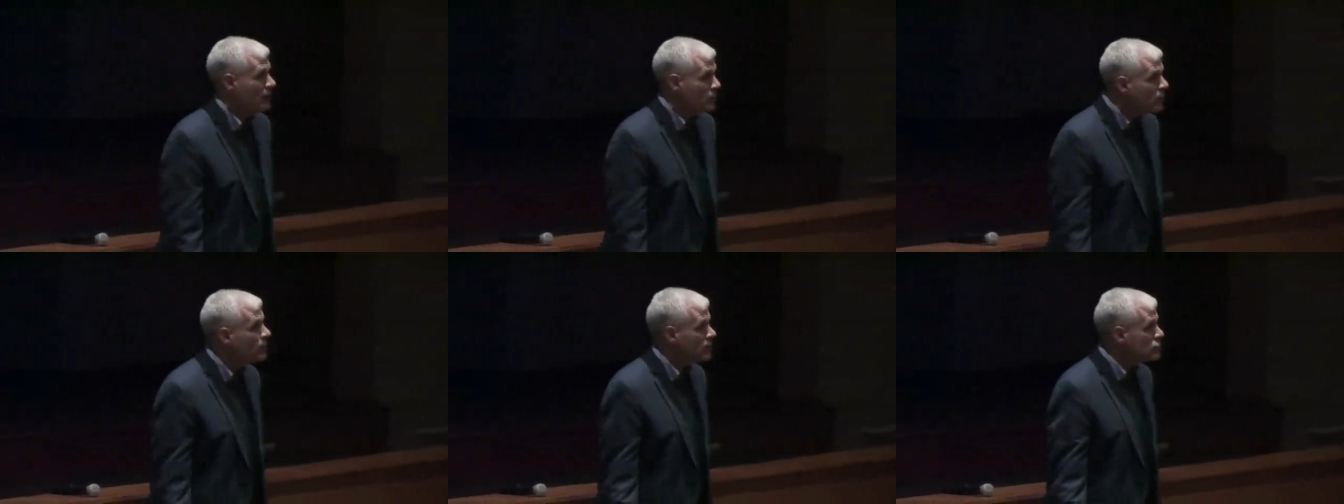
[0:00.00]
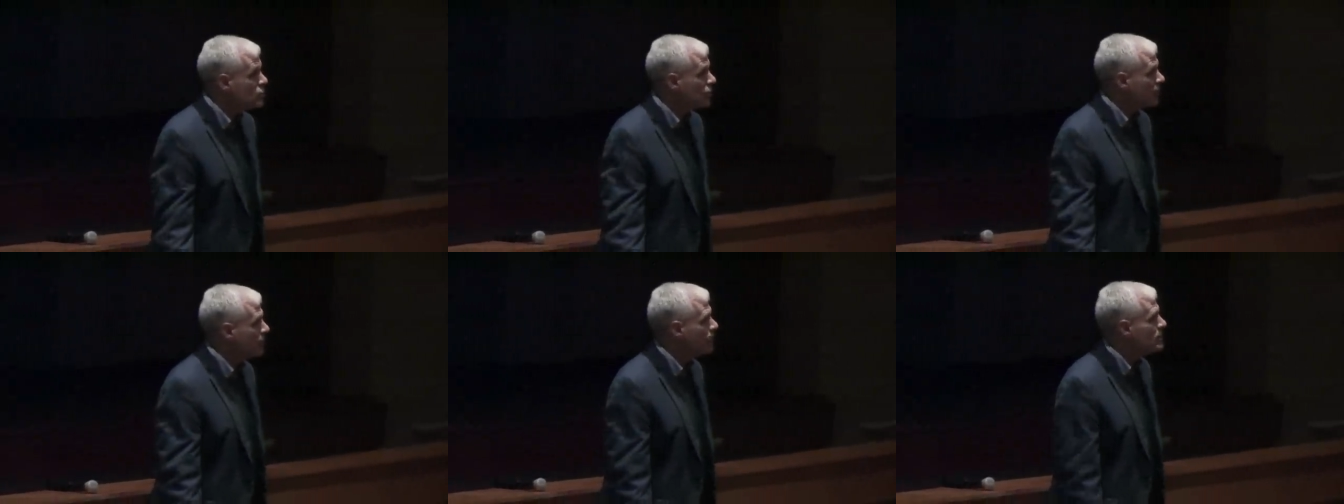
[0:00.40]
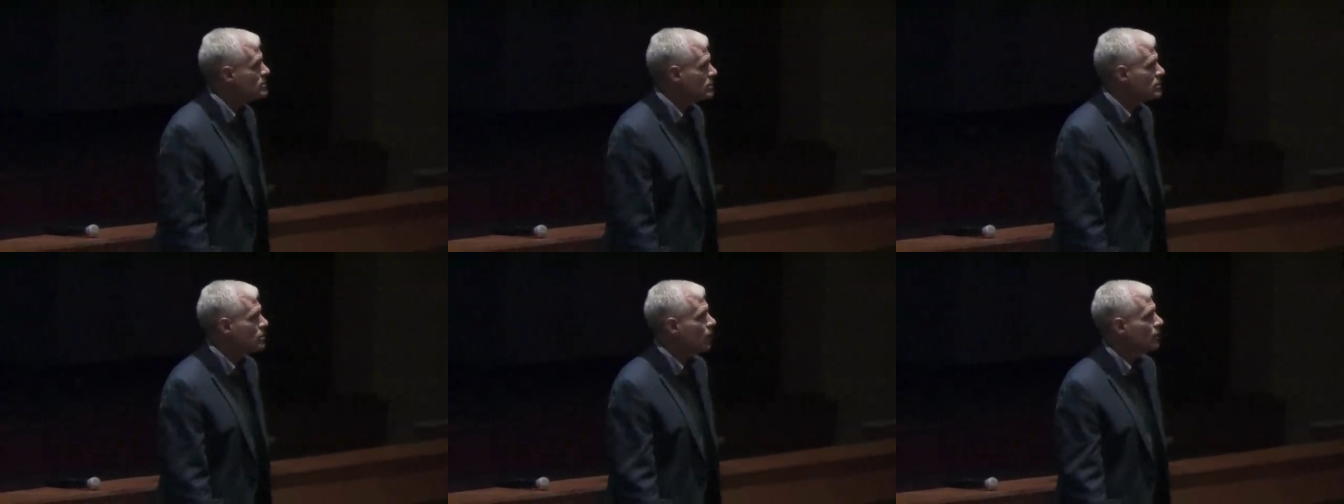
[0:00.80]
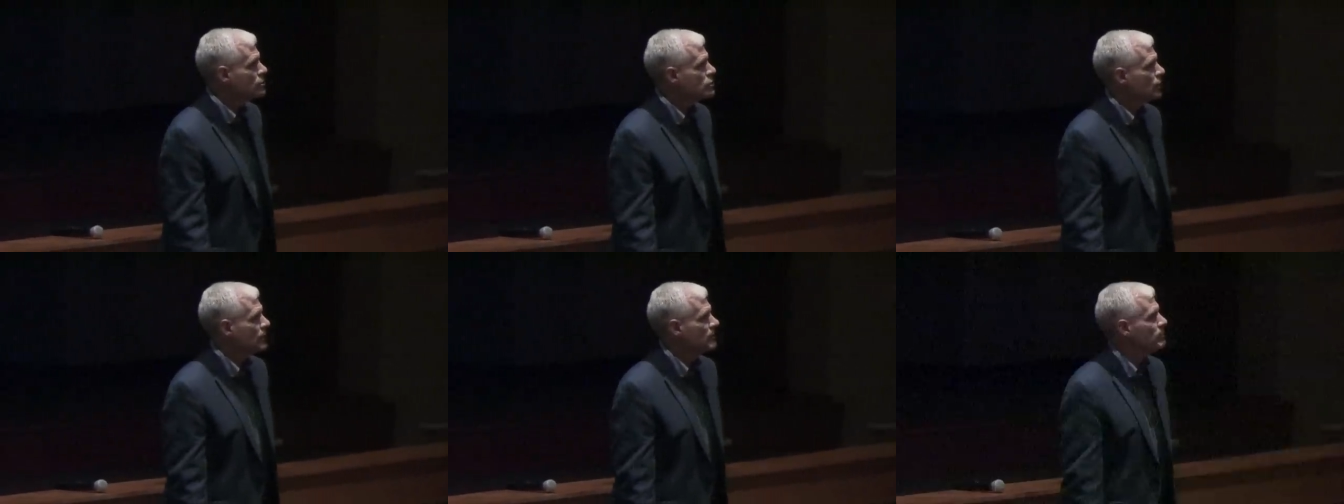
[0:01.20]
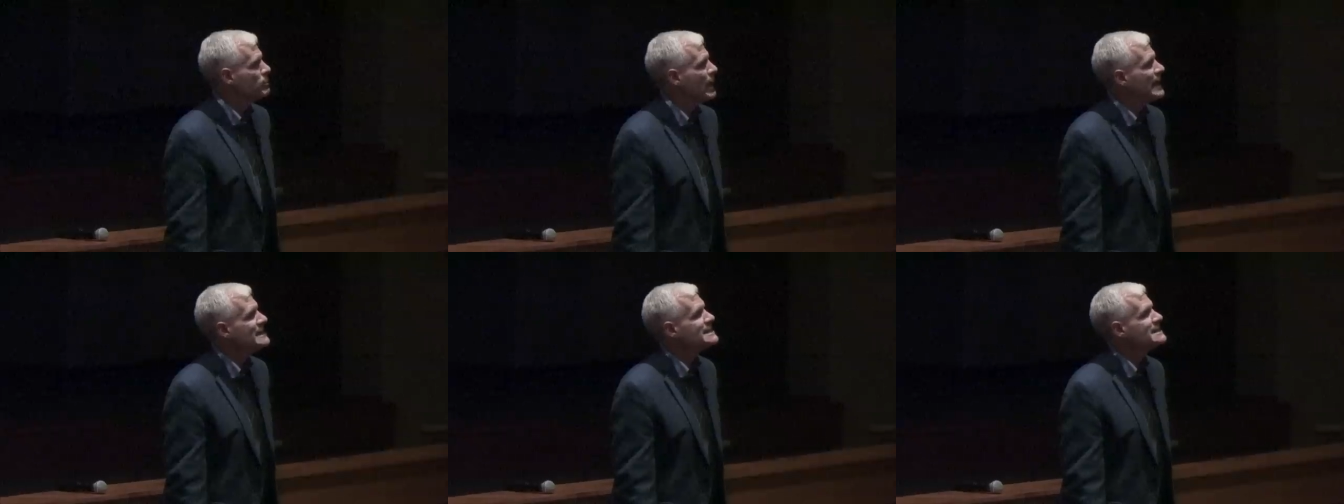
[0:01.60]
Really, truly, we used to call children
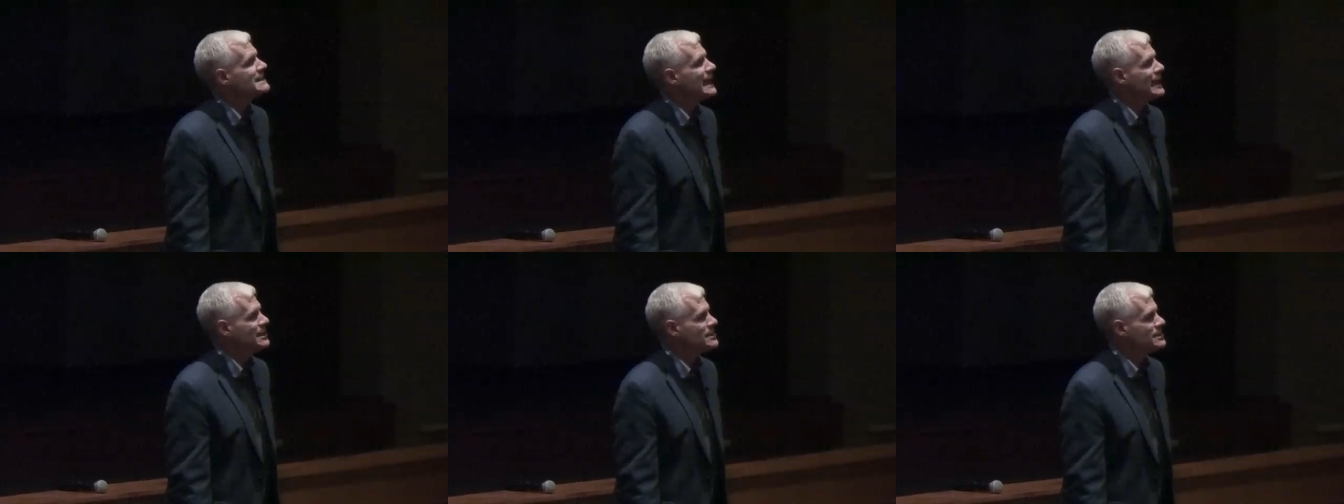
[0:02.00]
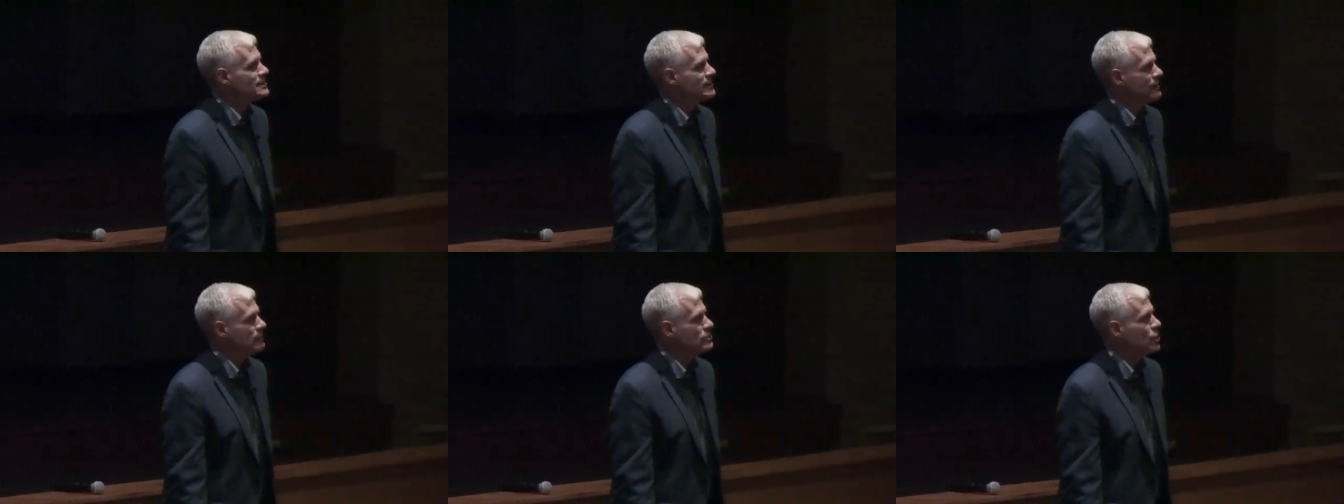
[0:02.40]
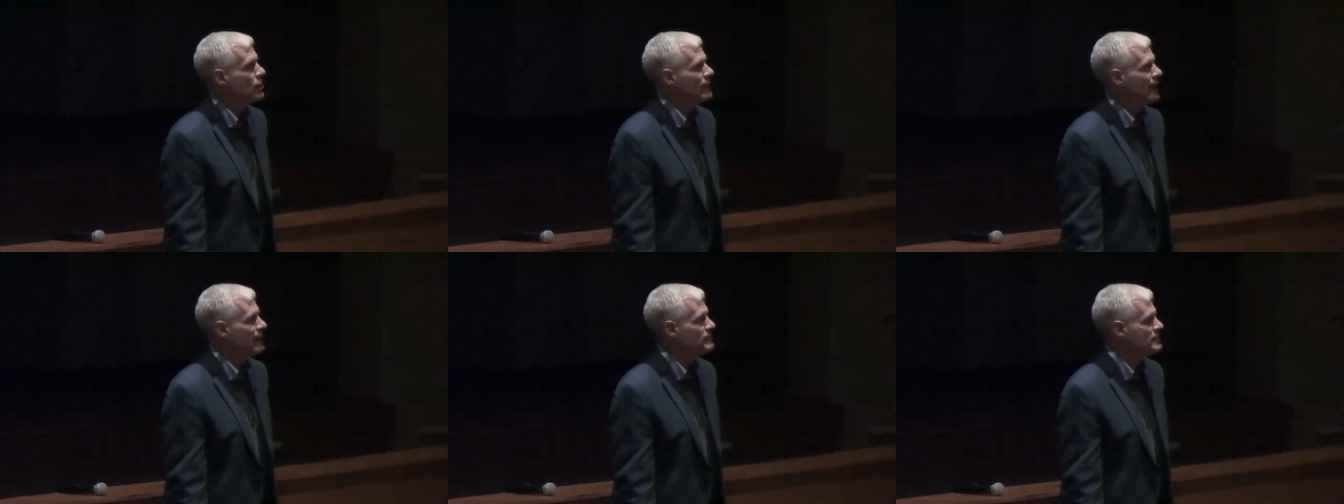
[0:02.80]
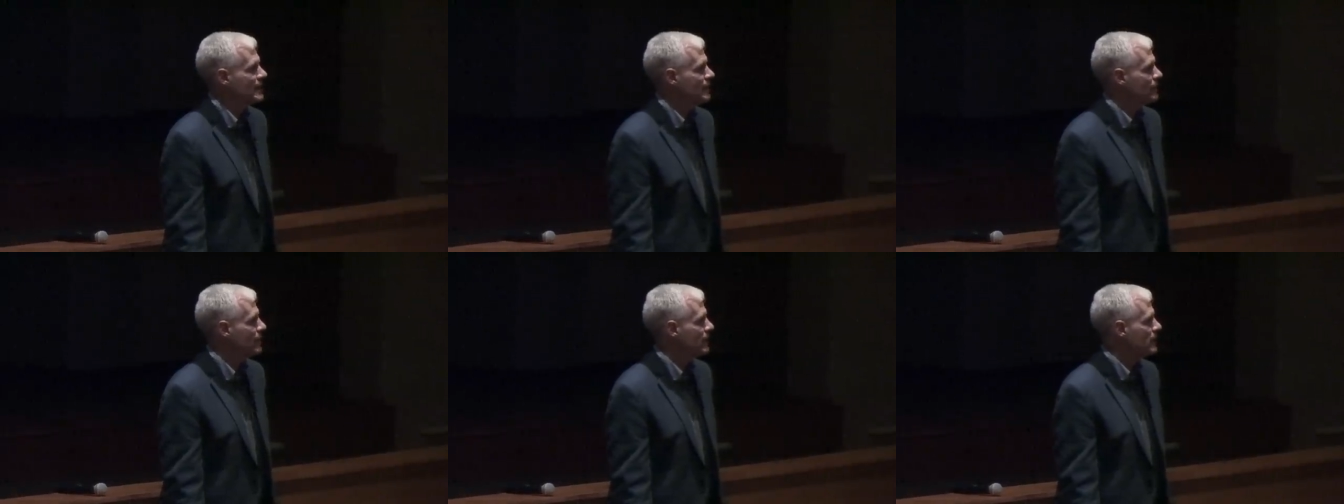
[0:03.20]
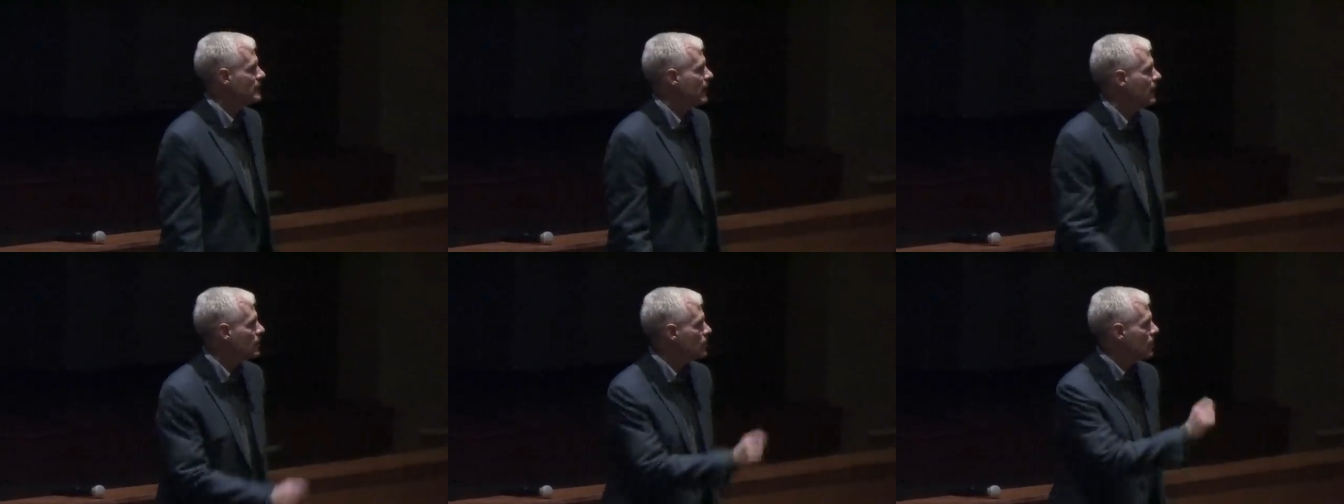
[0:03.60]
blank slates. They were totally empty, and we could
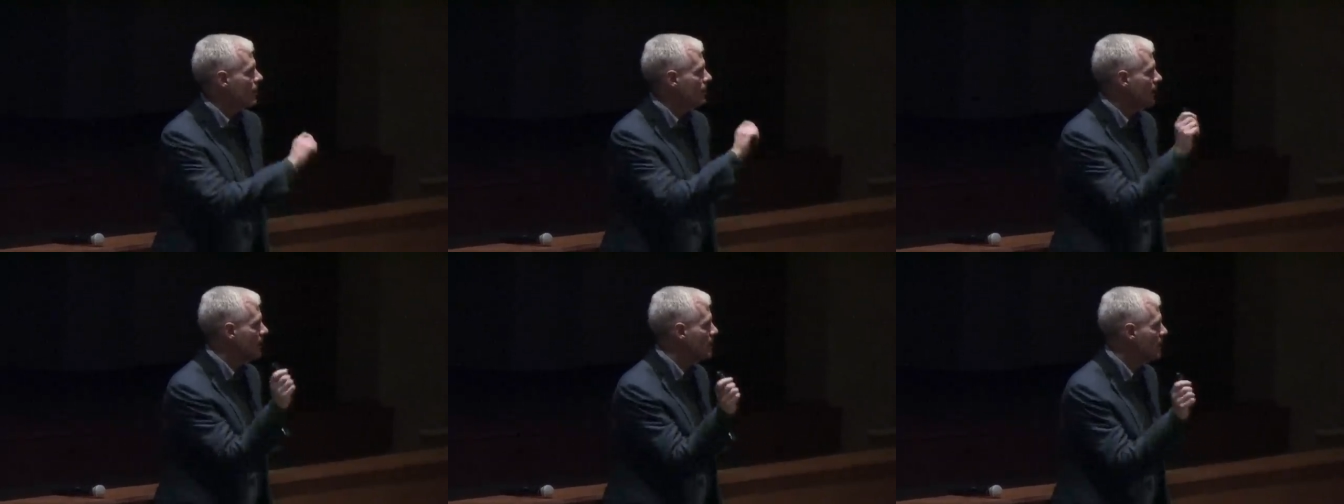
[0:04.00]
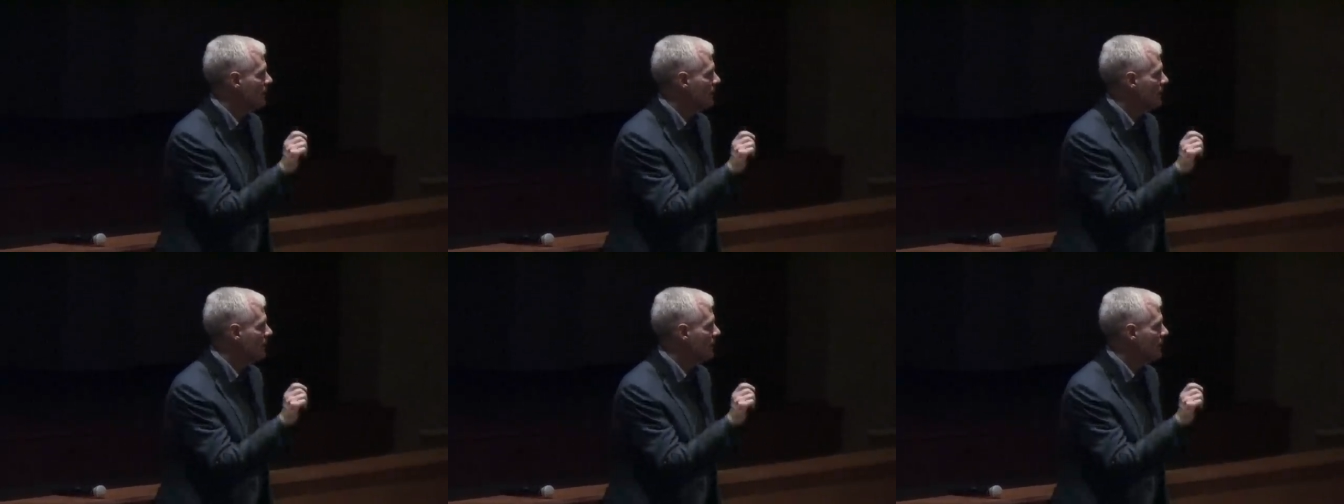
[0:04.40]
color on them